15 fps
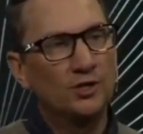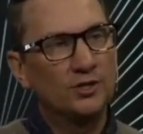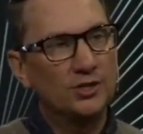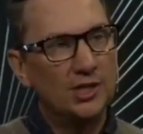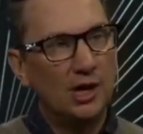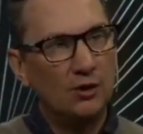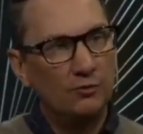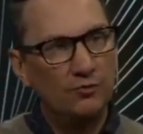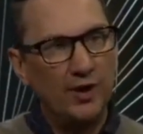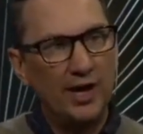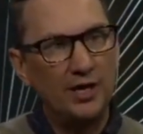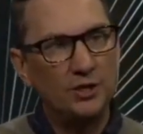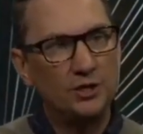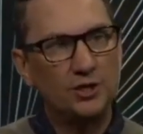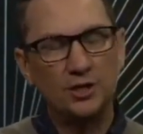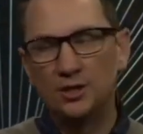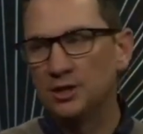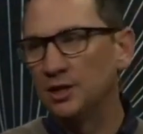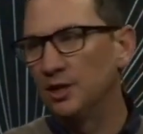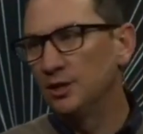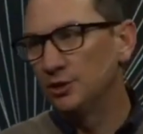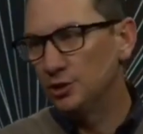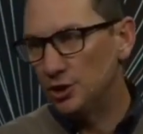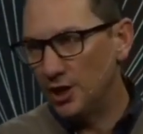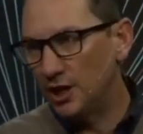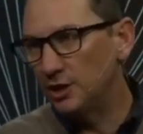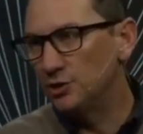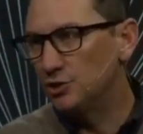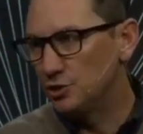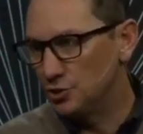salvation
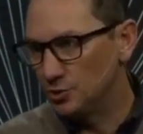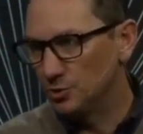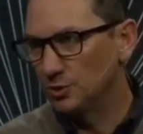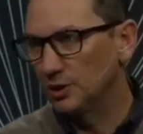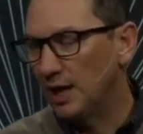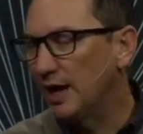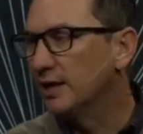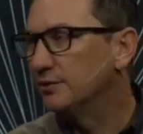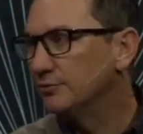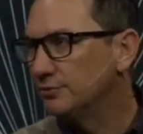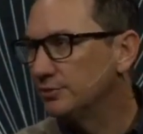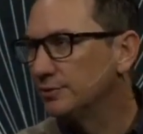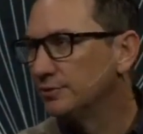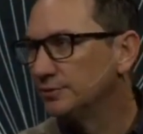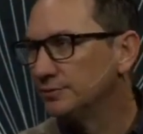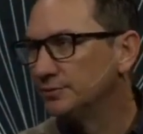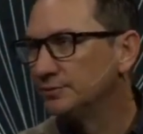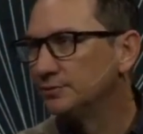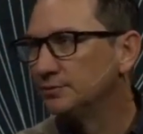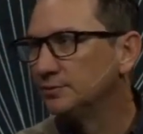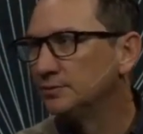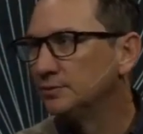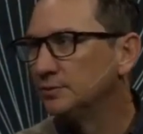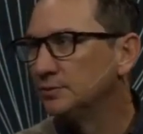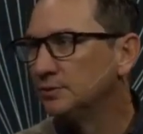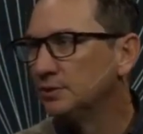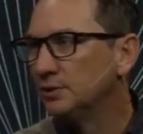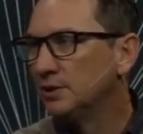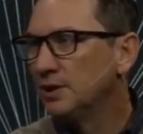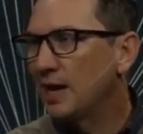changed your life?
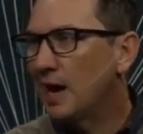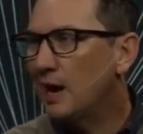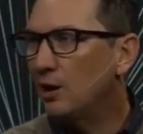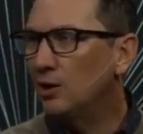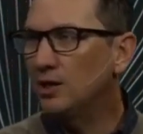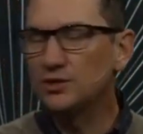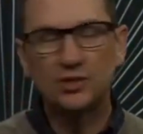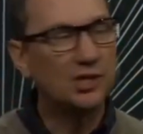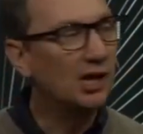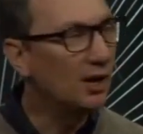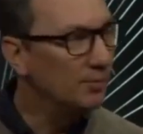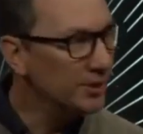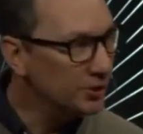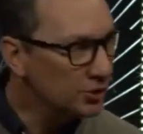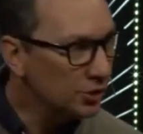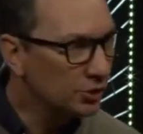How has coming to